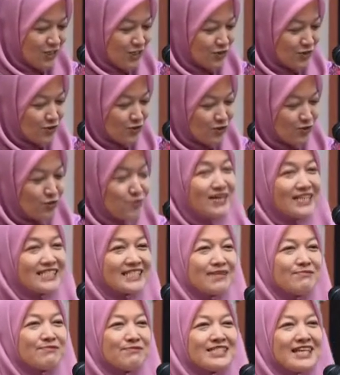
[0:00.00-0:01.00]
So to make
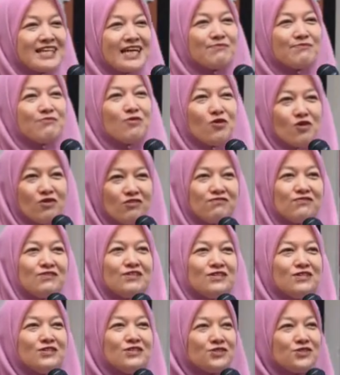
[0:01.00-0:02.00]
some time off
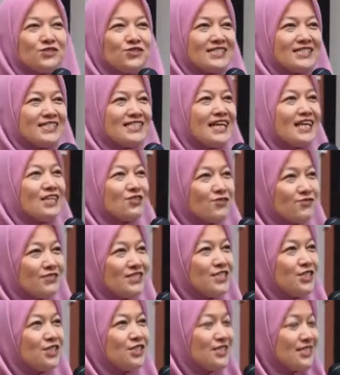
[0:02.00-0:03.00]
to attend to
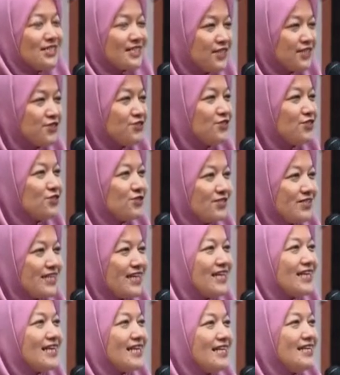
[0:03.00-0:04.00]
this session
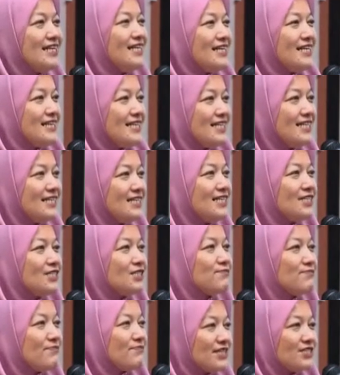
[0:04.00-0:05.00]
today
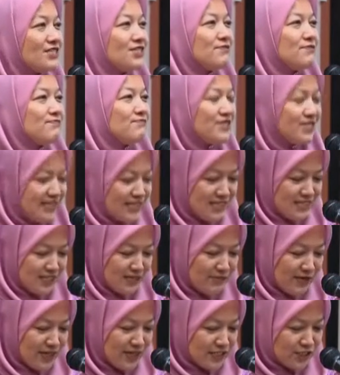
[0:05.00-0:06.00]
is much
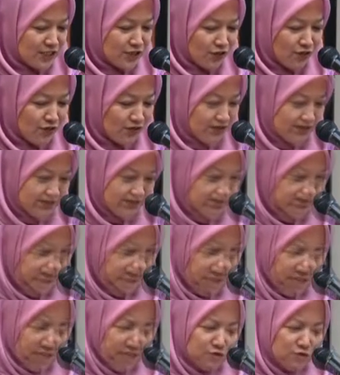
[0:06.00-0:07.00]
appreciated by us all.
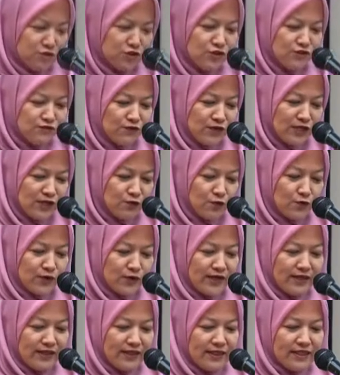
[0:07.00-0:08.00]
I'm also fully
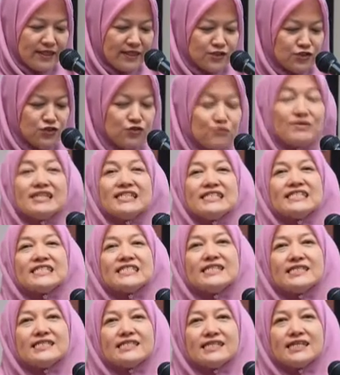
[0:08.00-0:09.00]
aware that to be
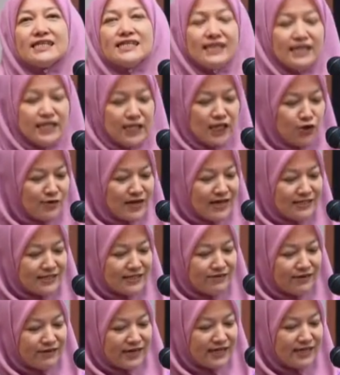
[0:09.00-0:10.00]
listed in the
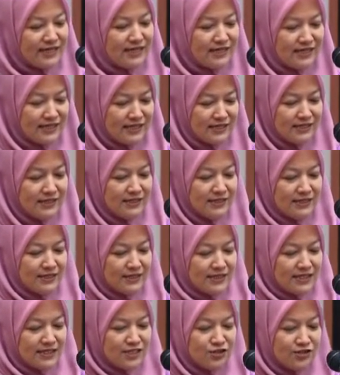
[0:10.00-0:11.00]
QS ranking
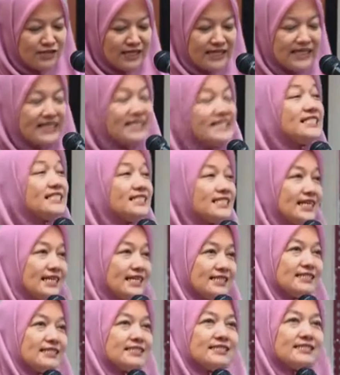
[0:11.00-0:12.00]
is not an easy
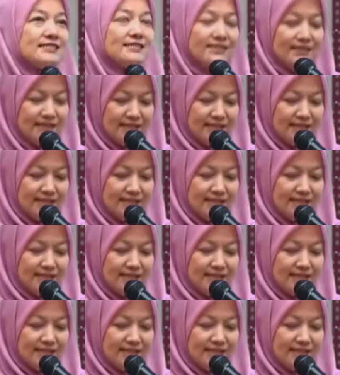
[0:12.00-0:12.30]
task.